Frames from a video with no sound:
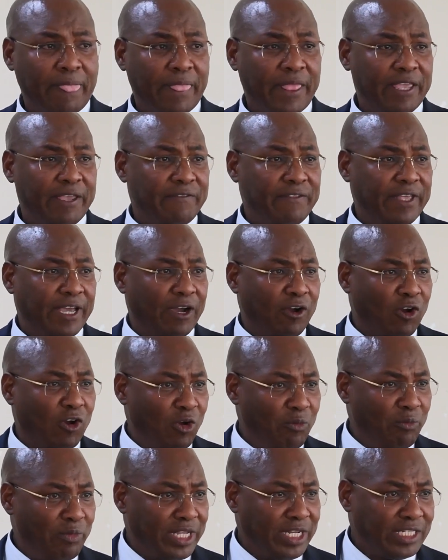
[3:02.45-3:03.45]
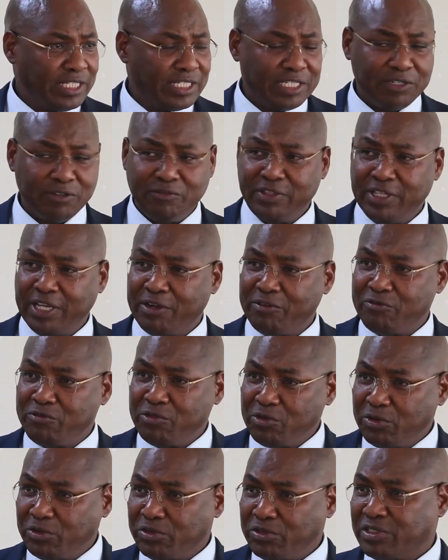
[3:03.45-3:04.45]
If there are comments, if there are
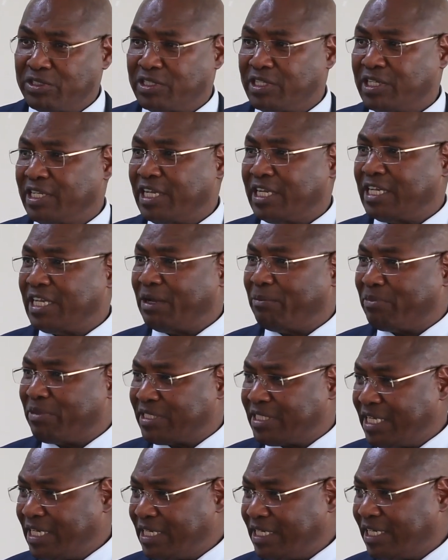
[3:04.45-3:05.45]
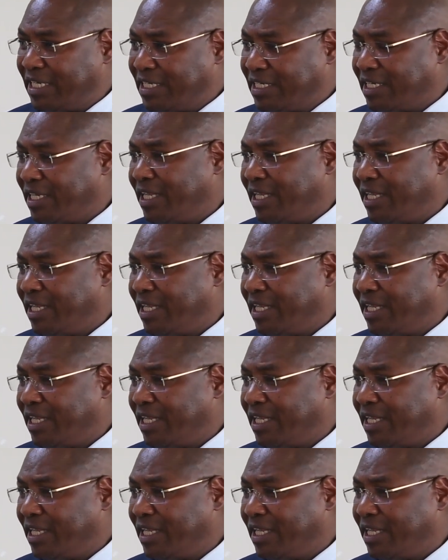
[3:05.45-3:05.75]
views that are presented,